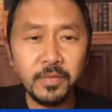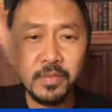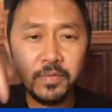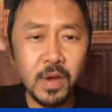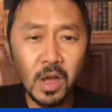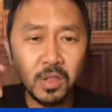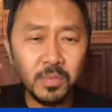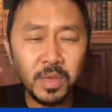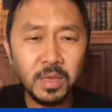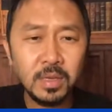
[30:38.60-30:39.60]
you follow
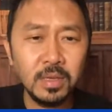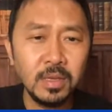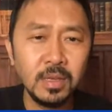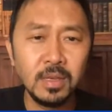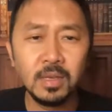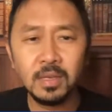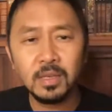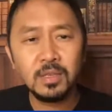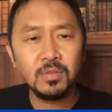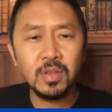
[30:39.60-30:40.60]
me,
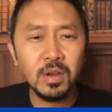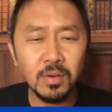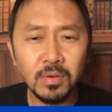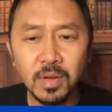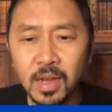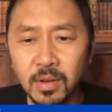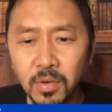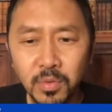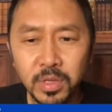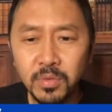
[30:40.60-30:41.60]
you know,
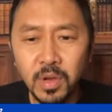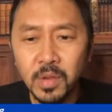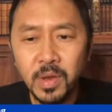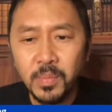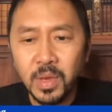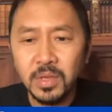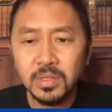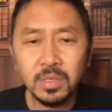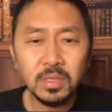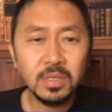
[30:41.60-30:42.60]
or you're one of my
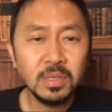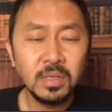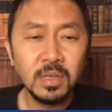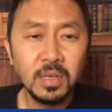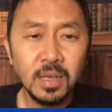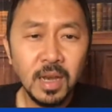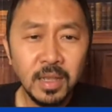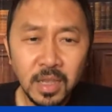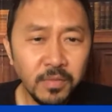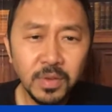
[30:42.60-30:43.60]
patients. I
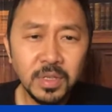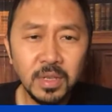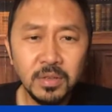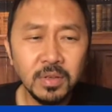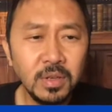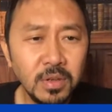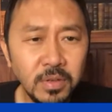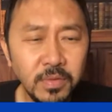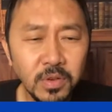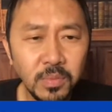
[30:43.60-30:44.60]
never say you're cured
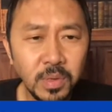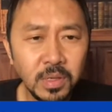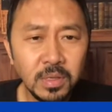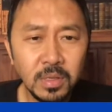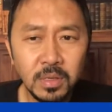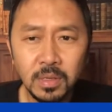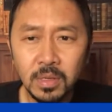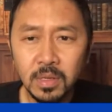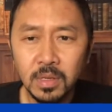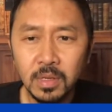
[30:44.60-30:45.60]
of your obesity.
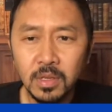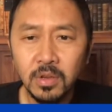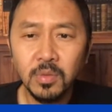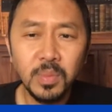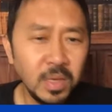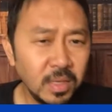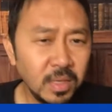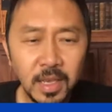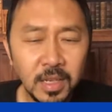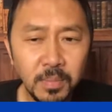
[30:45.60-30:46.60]
Your
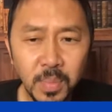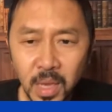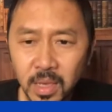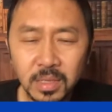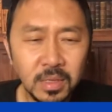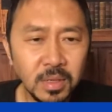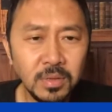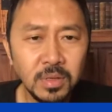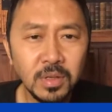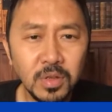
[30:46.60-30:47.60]
obesity at best is
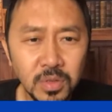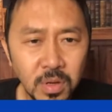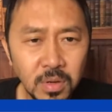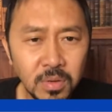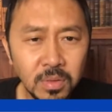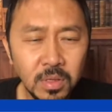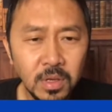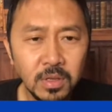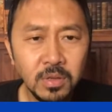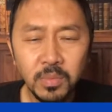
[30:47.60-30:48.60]
under control.
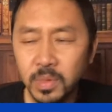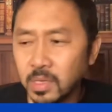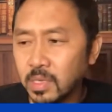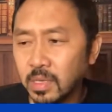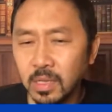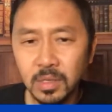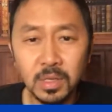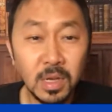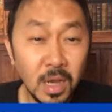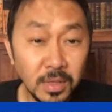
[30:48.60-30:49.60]
Your obesity is
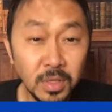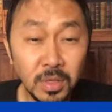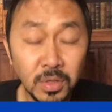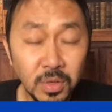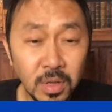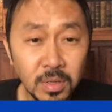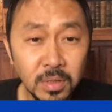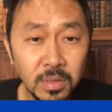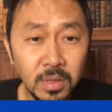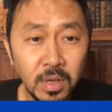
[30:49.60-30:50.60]
a constant
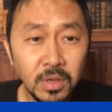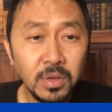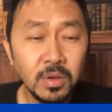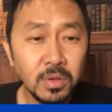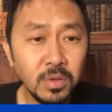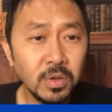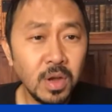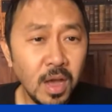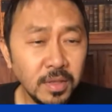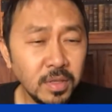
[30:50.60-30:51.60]
struggle. You're
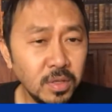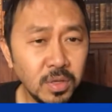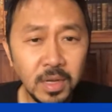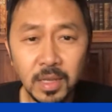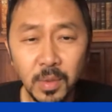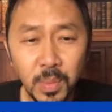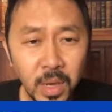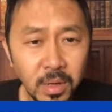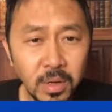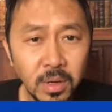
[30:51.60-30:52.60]
constantly trying to get
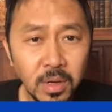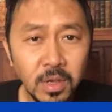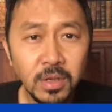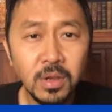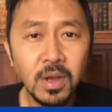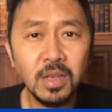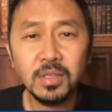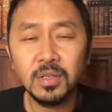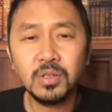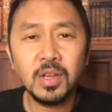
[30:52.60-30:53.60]
better. You're
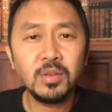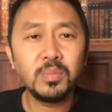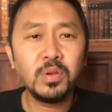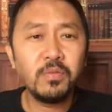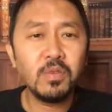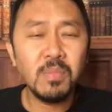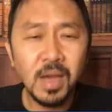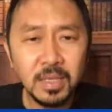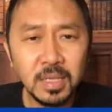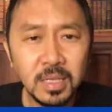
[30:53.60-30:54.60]
constantly trying to improve your
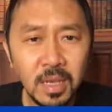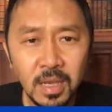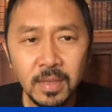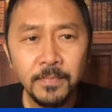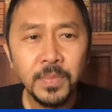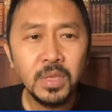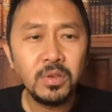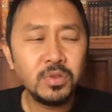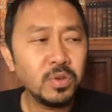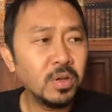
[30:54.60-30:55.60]
mindset.
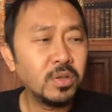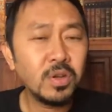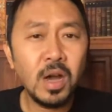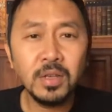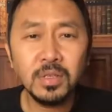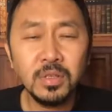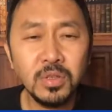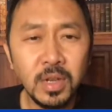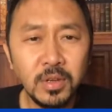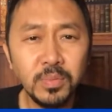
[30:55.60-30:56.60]
You're constantly
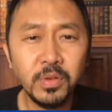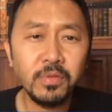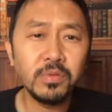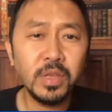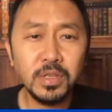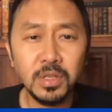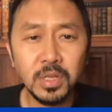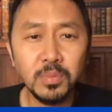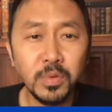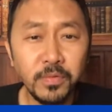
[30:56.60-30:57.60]
trying to improve your
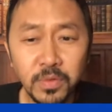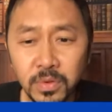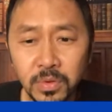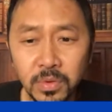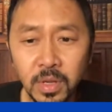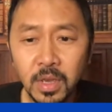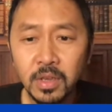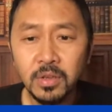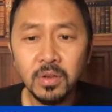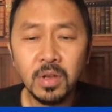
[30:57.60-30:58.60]
relationship with food.
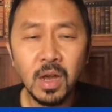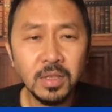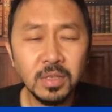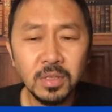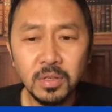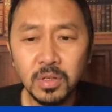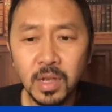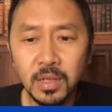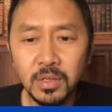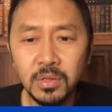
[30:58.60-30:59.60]
You're constantly
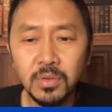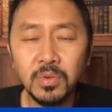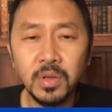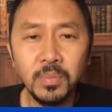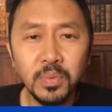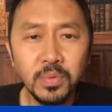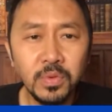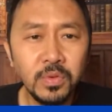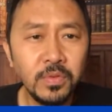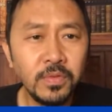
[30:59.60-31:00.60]
trying to
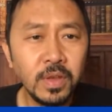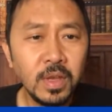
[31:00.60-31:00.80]
improve